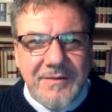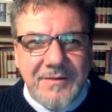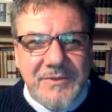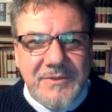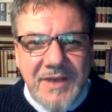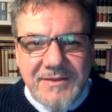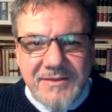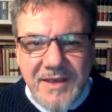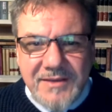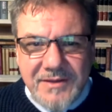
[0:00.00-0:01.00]

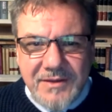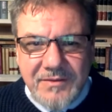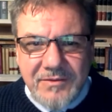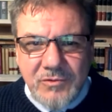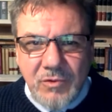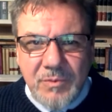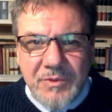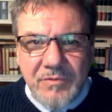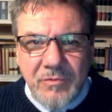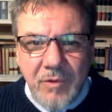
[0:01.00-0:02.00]
science as a
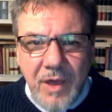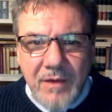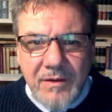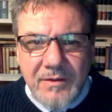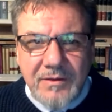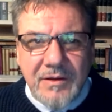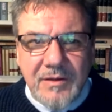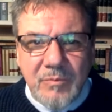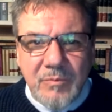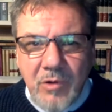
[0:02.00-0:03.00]
descriptive or analytical
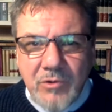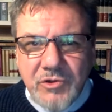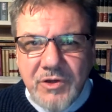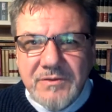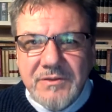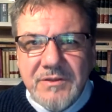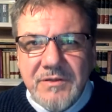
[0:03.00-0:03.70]
approach and